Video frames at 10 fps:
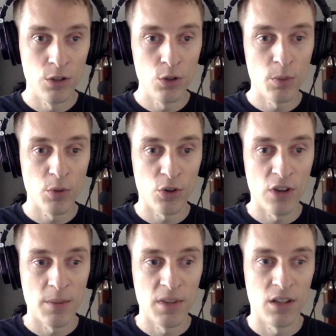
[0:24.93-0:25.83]
new to
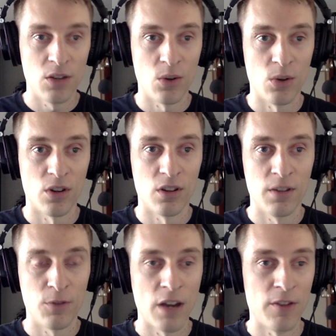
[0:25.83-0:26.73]
programming or
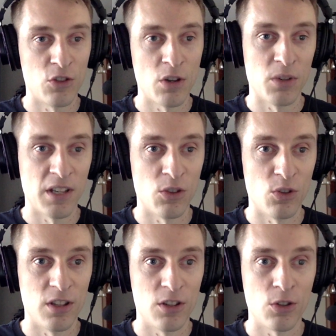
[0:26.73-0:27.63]
if you're having trouble getting
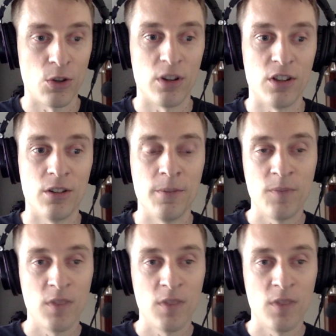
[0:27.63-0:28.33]
through the tutorial,